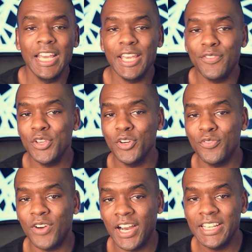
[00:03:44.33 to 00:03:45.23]
If you're
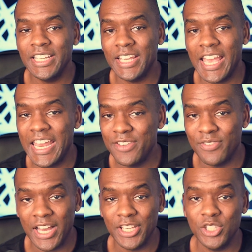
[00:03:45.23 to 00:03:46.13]
finding any
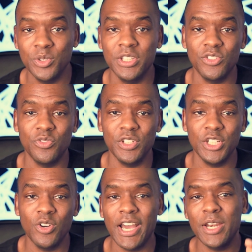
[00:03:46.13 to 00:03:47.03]
value in this
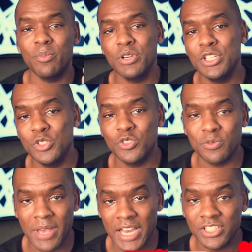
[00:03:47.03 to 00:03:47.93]
video, I'd appreciate you
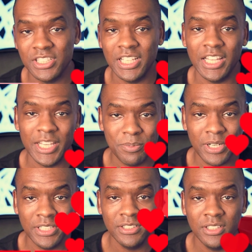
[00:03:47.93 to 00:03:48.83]
smashing the like
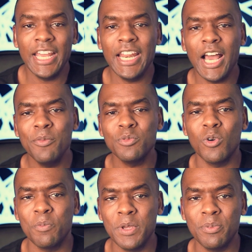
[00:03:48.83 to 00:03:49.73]
button. It helps
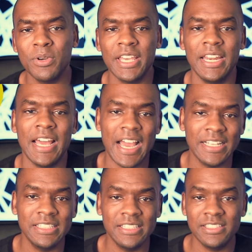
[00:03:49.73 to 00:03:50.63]
more people get
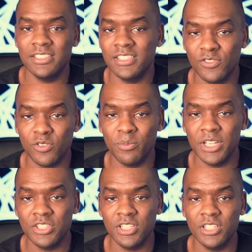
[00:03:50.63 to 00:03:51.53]
access to this
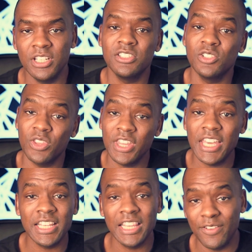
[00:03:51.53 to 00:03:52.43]
information so they
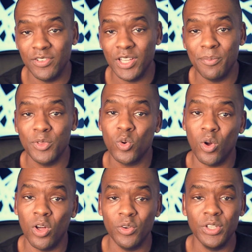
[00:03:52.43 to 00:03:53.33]
can level up the
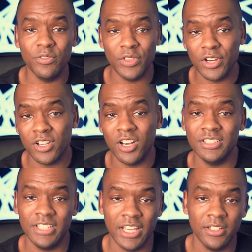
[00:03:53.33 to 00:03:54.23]
quality of their
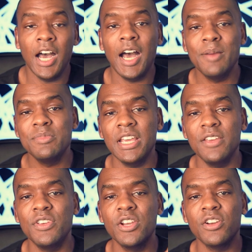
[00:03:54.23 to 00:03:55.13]
content. I'm
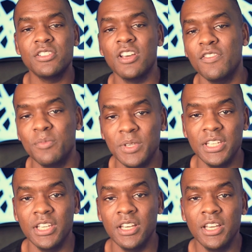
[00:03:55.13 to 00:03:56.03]
Dave here at Duff
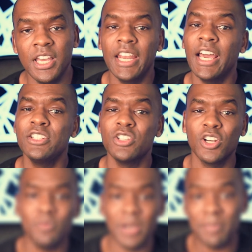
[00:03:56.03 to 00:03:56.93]
Media, and I
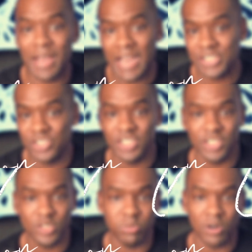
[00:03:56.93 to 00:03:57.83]
turned my passion
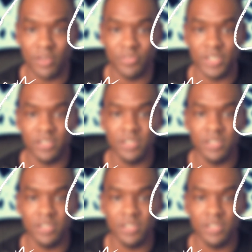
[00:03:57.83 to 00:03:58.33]
into profit.